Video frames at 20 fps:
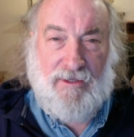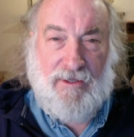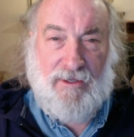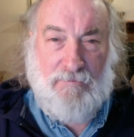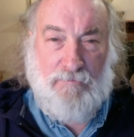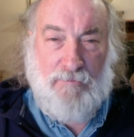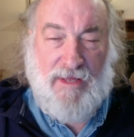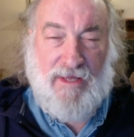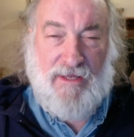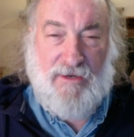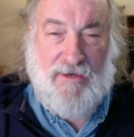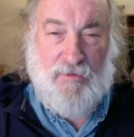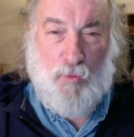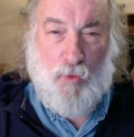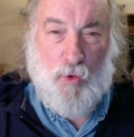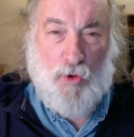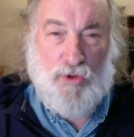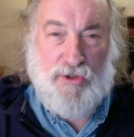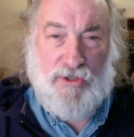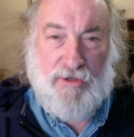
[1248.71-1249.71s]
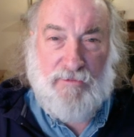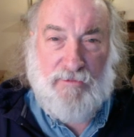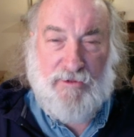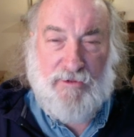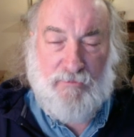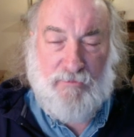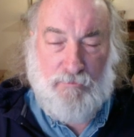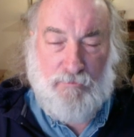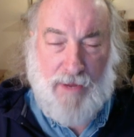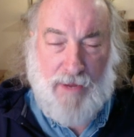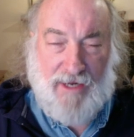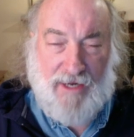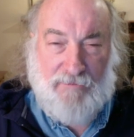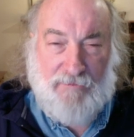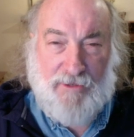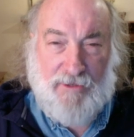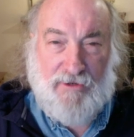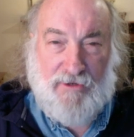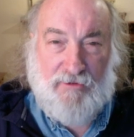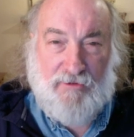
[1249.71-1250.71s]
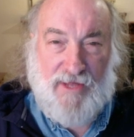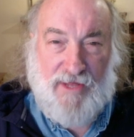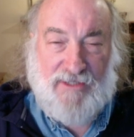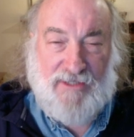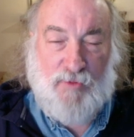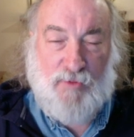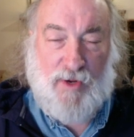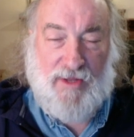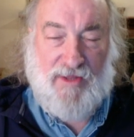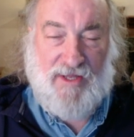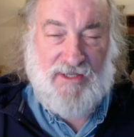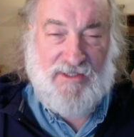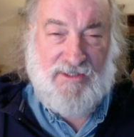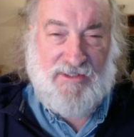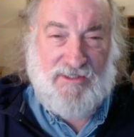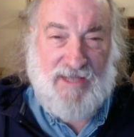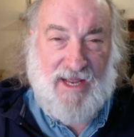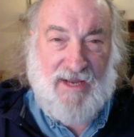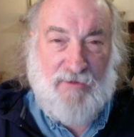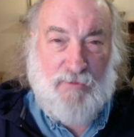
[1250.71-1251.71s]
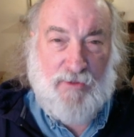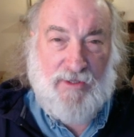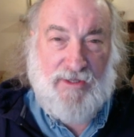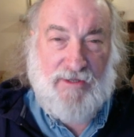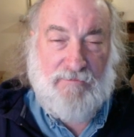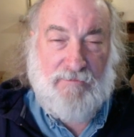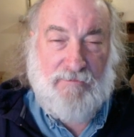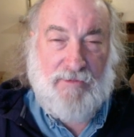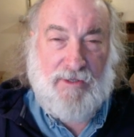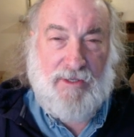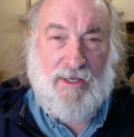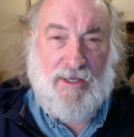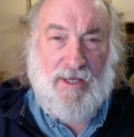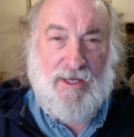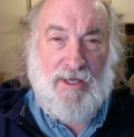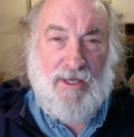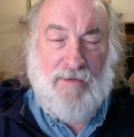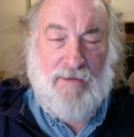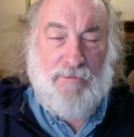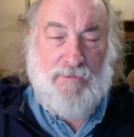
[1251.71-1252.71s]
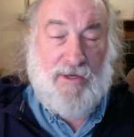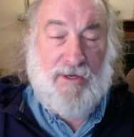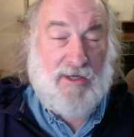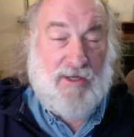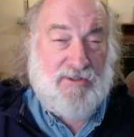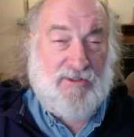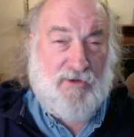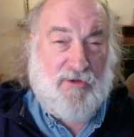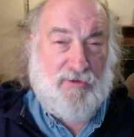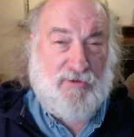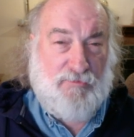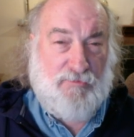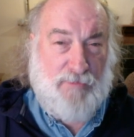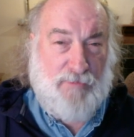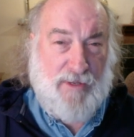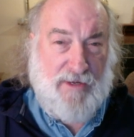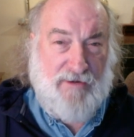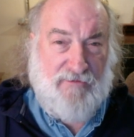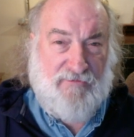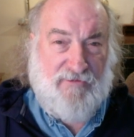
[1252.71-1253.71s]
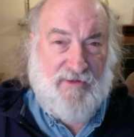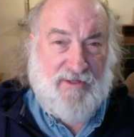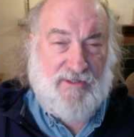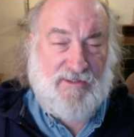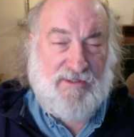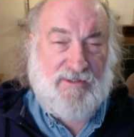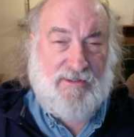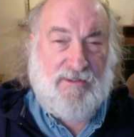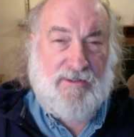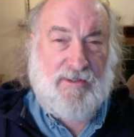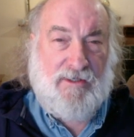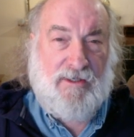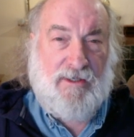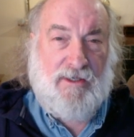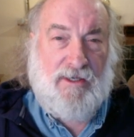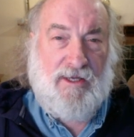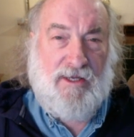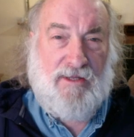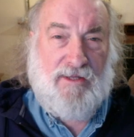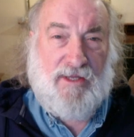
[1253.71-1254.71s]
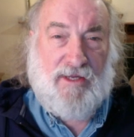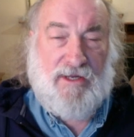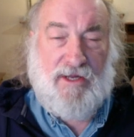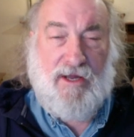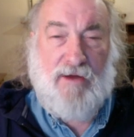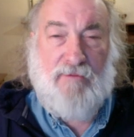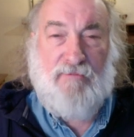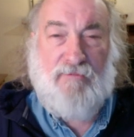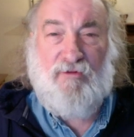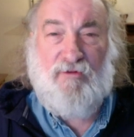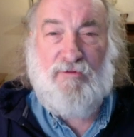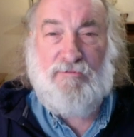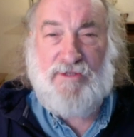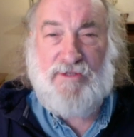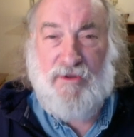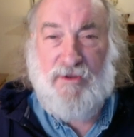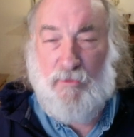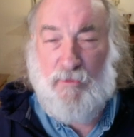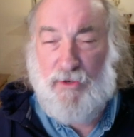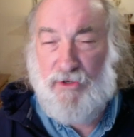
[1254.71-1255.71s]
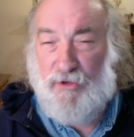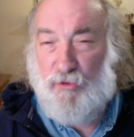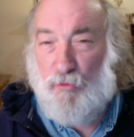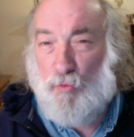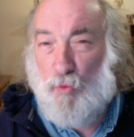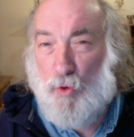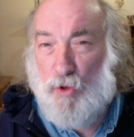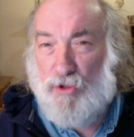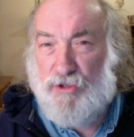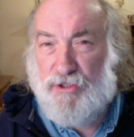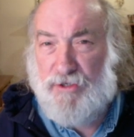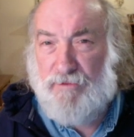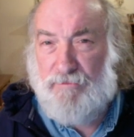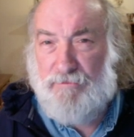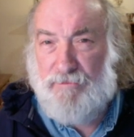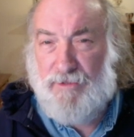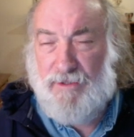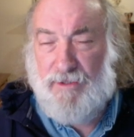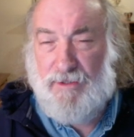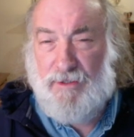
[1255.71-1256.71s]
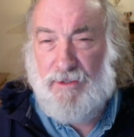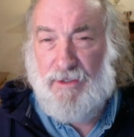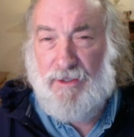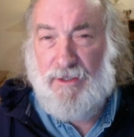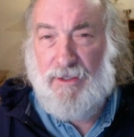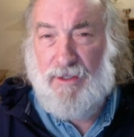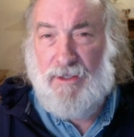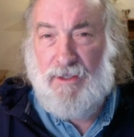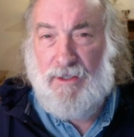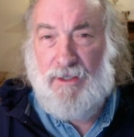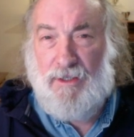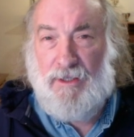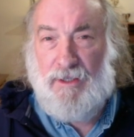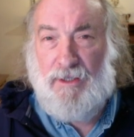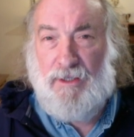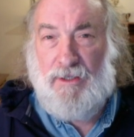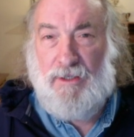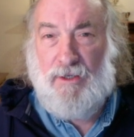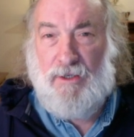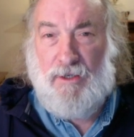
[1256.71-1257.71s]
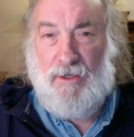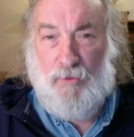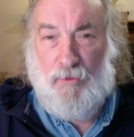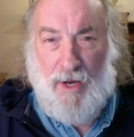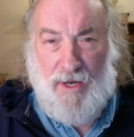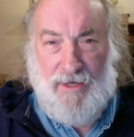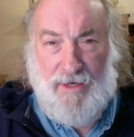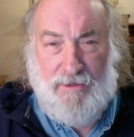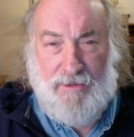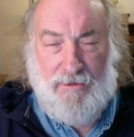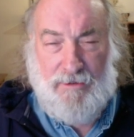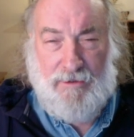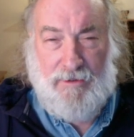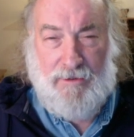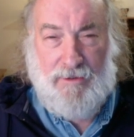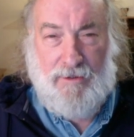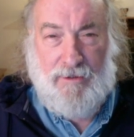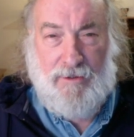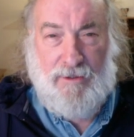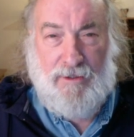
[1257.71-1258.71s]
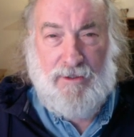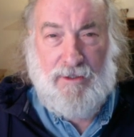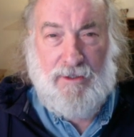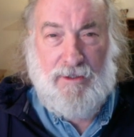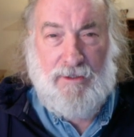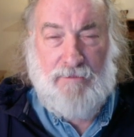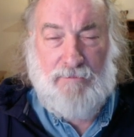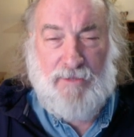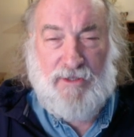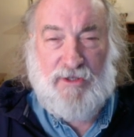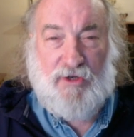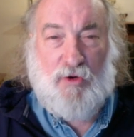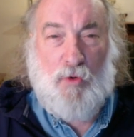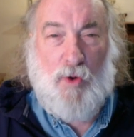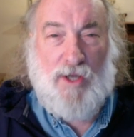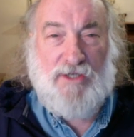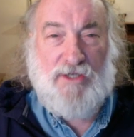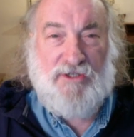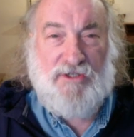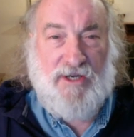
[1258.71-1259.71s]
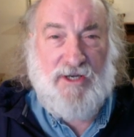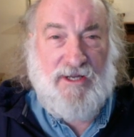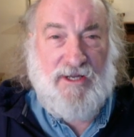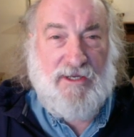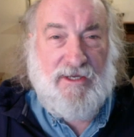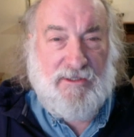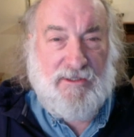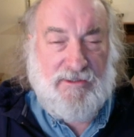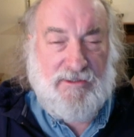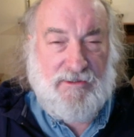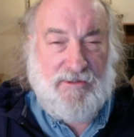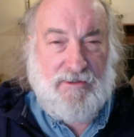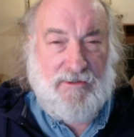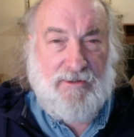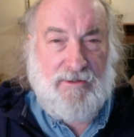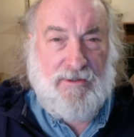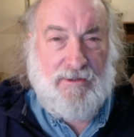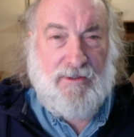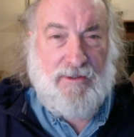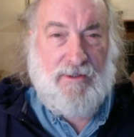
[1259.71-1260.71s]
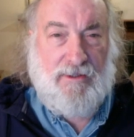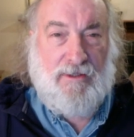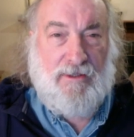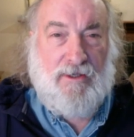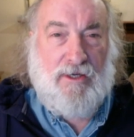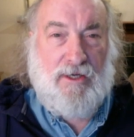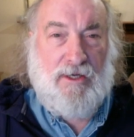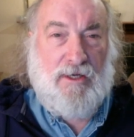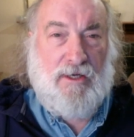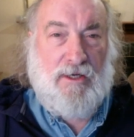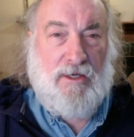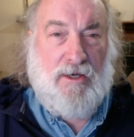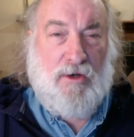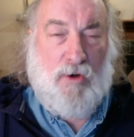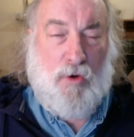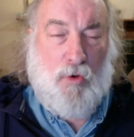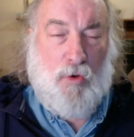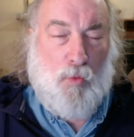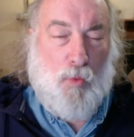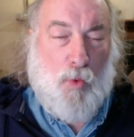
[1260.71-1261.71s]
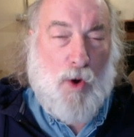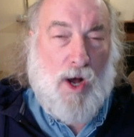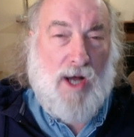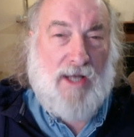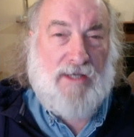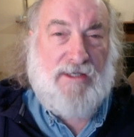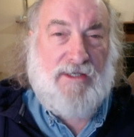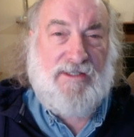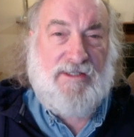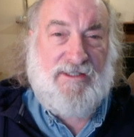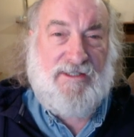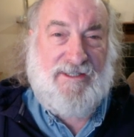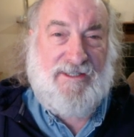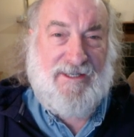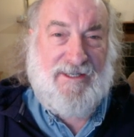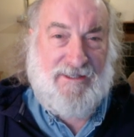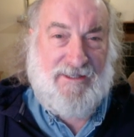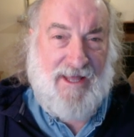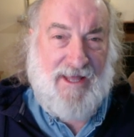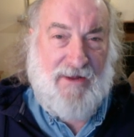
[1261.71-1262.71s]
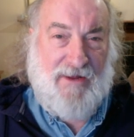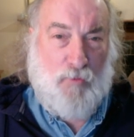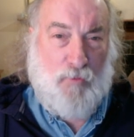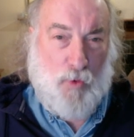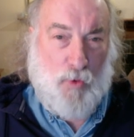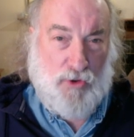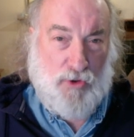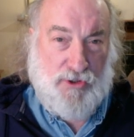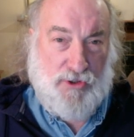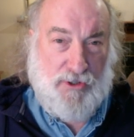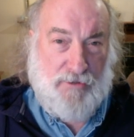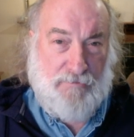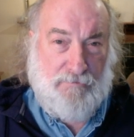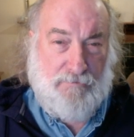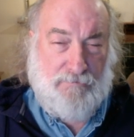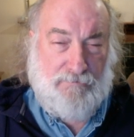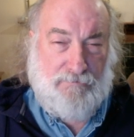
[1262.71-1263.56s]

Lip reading: Men worshiped Mike Bickle. That's why they stayed with him. Because there's benefits that come from someone you worship. Right? But the question is, what did they worship?